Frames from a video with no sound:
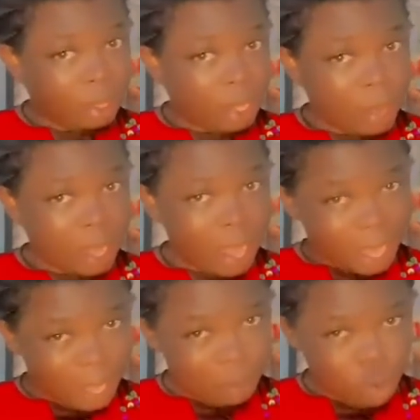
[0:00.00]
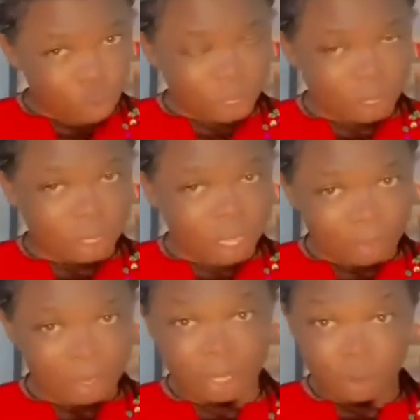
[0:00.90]
If I can't keep course, the
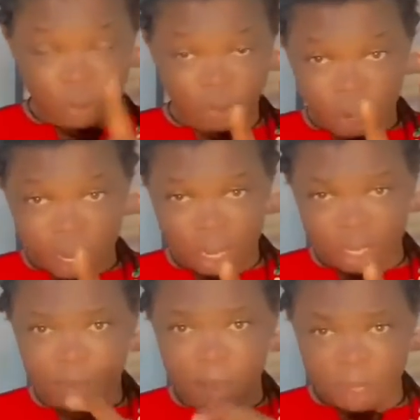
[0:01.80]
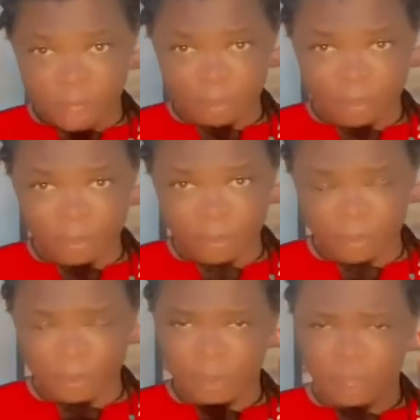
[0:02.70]
basic go for the atem babe.
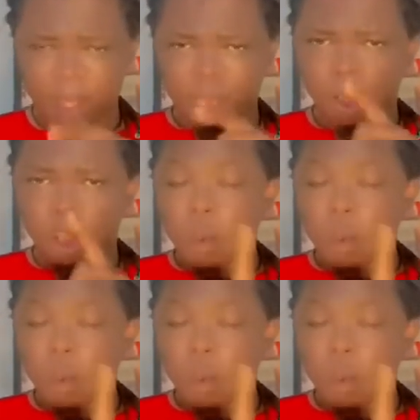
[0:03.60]
A